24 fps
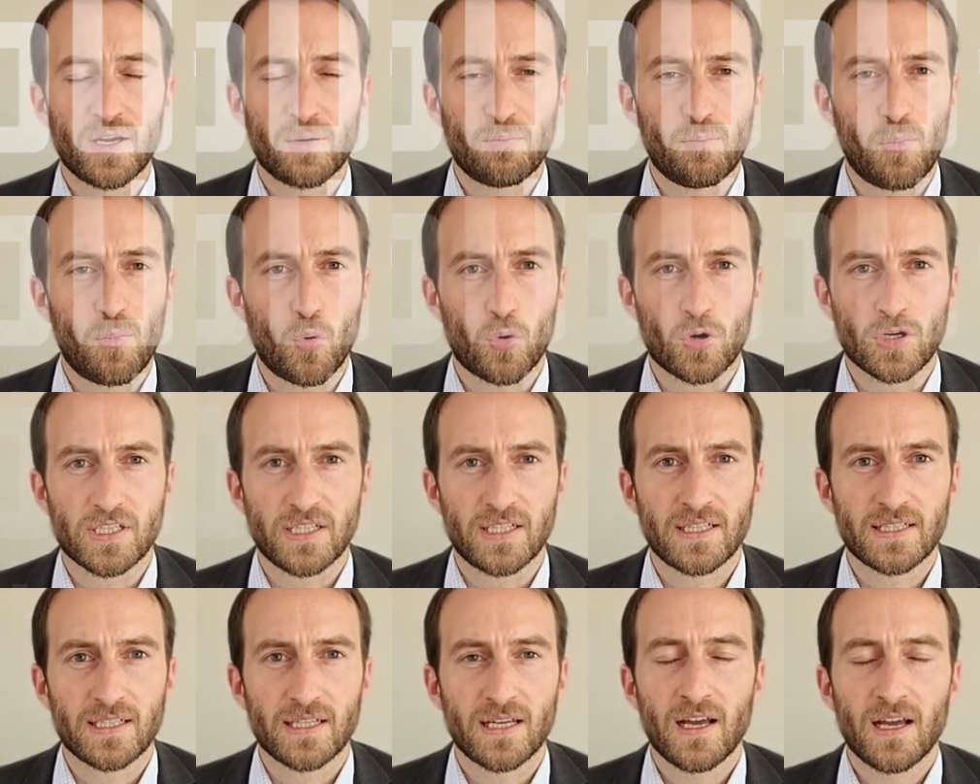
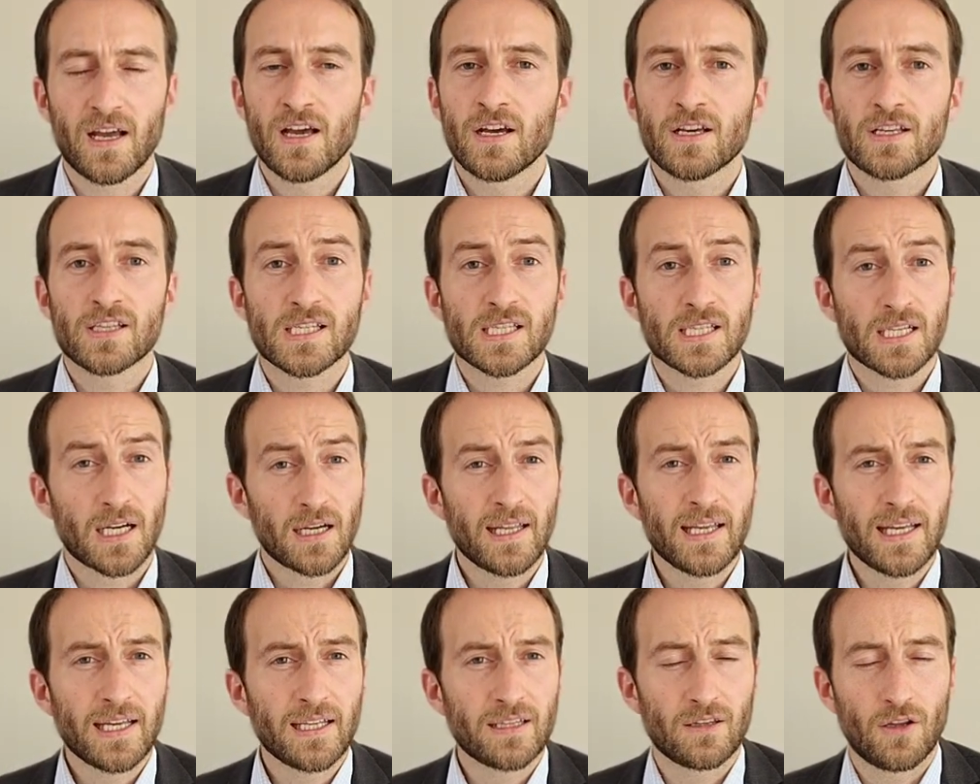important.
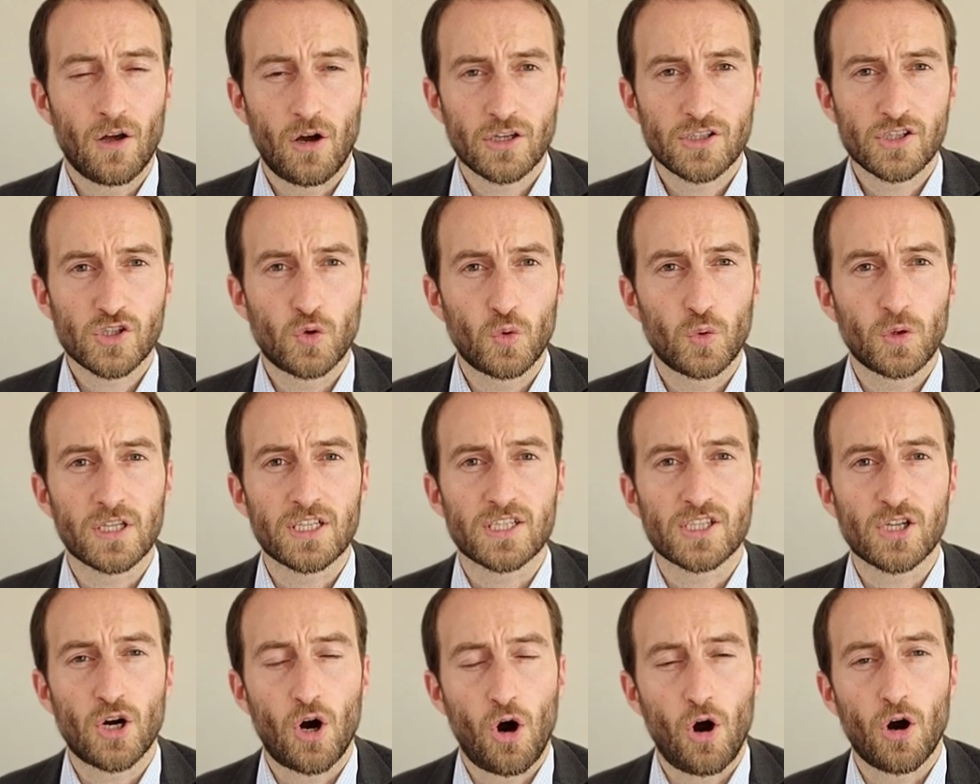Studying in law school
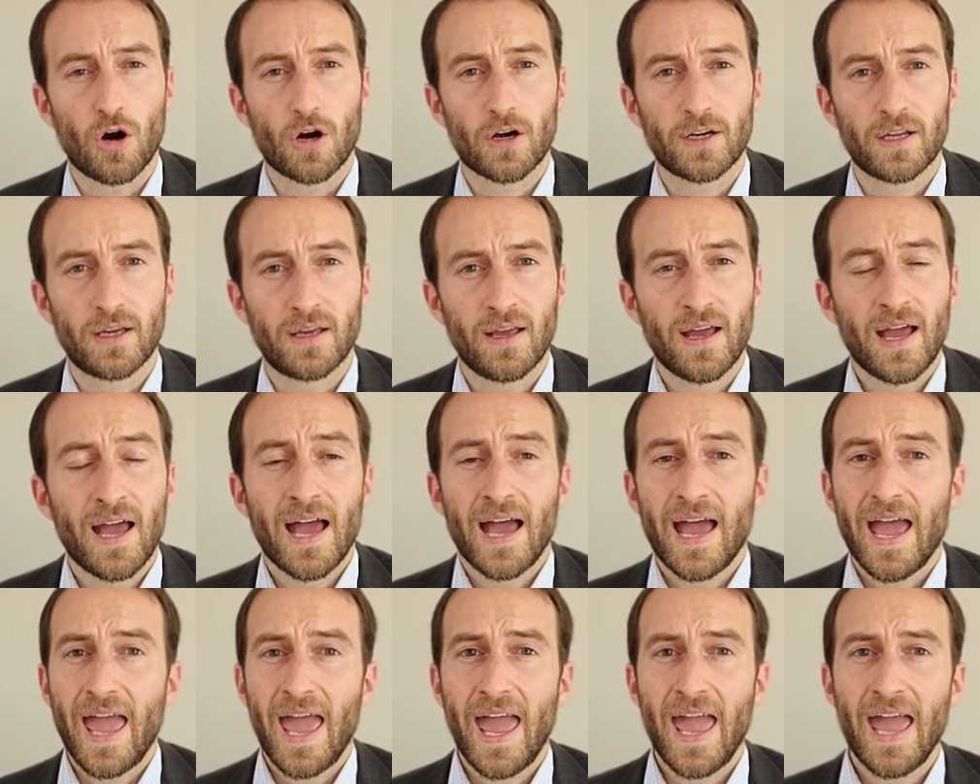is hard,
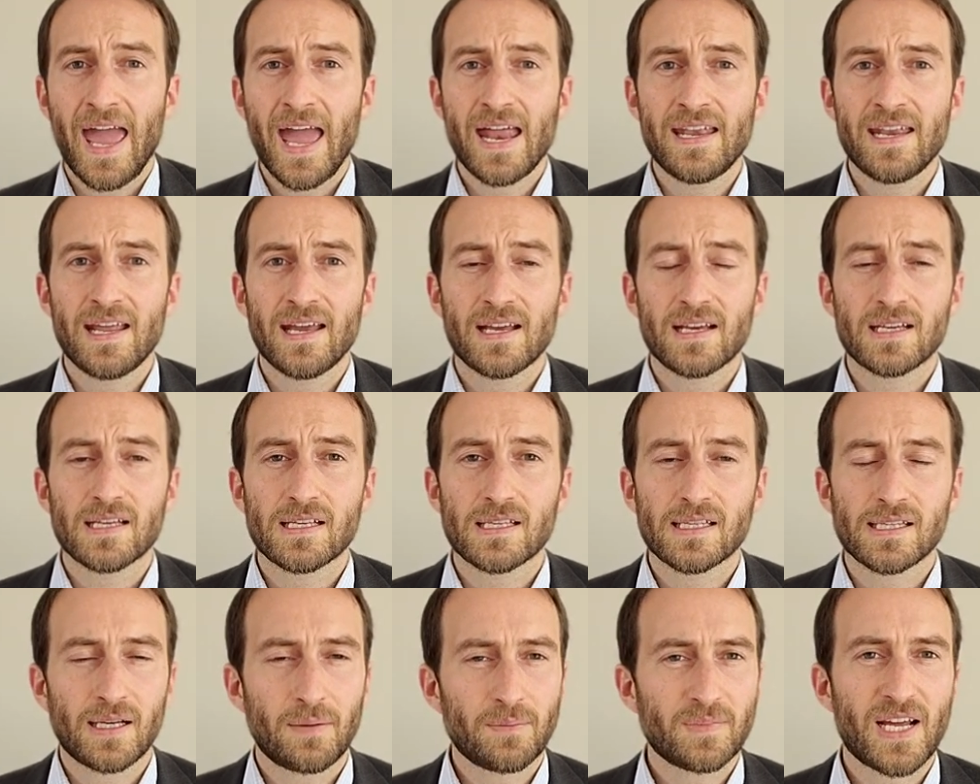and
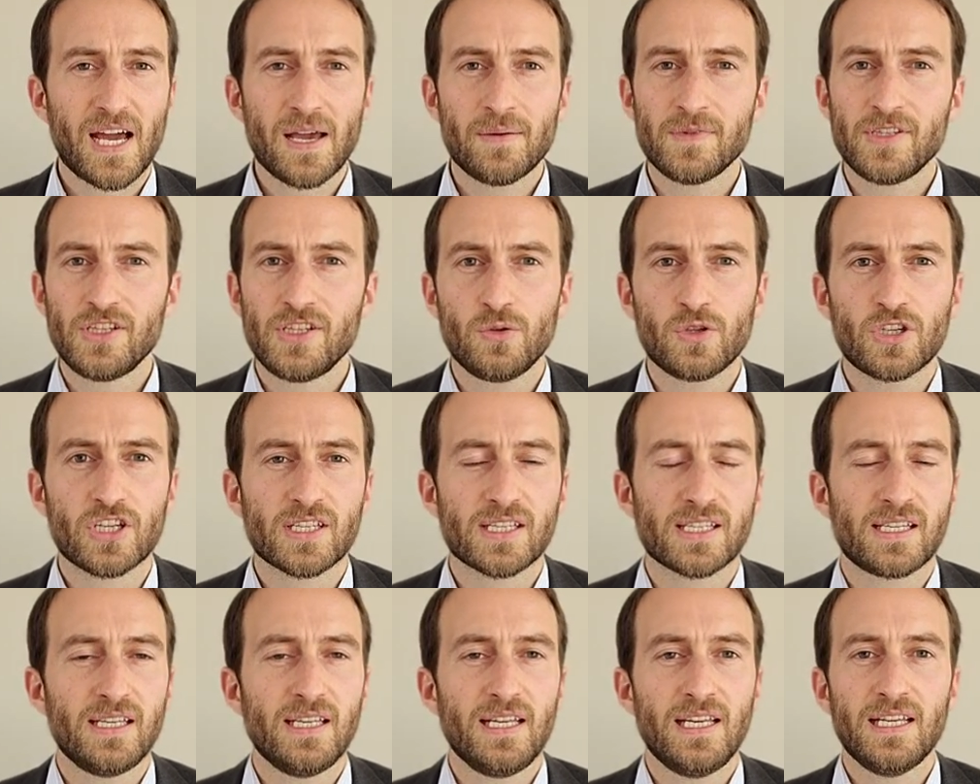sometimes you
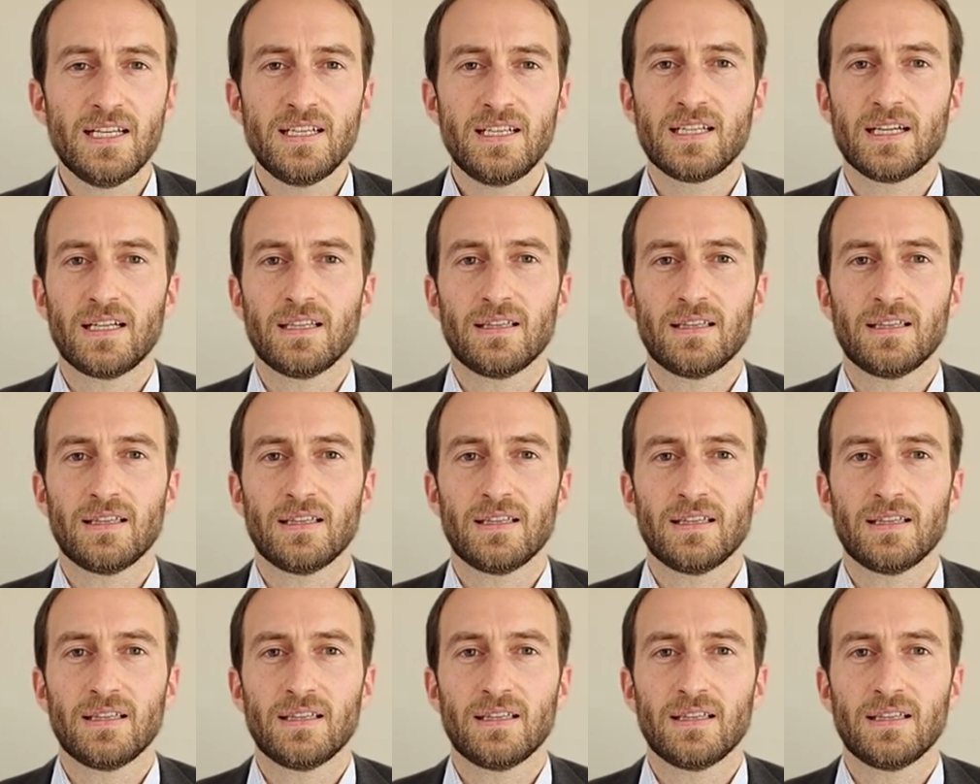just need to